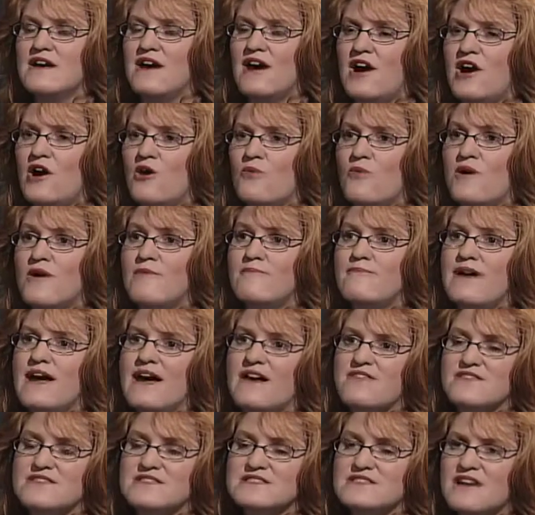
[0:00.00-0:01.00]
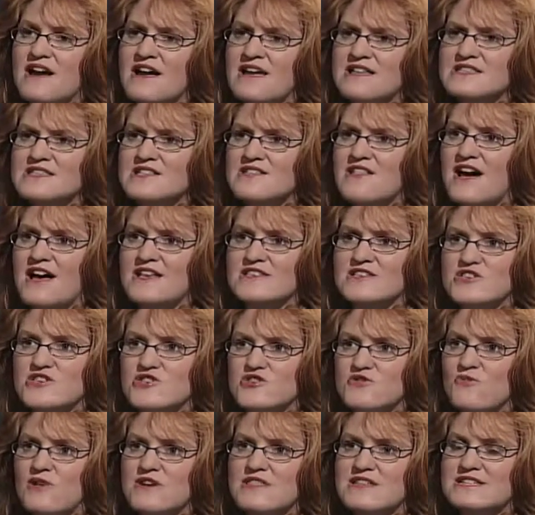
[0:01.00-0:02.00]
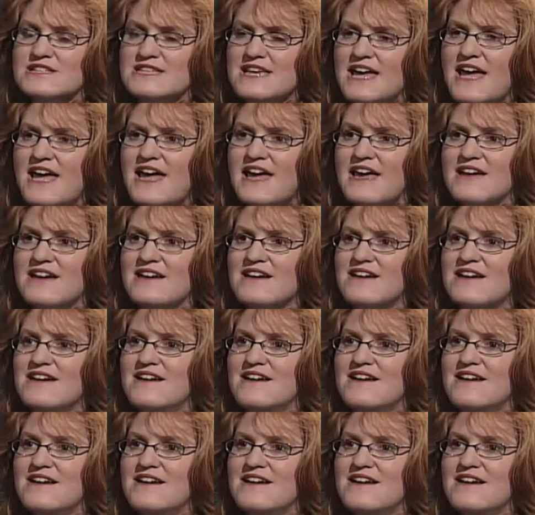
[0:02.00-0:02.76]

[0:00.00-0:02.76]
uh, what math and science classes you want to take,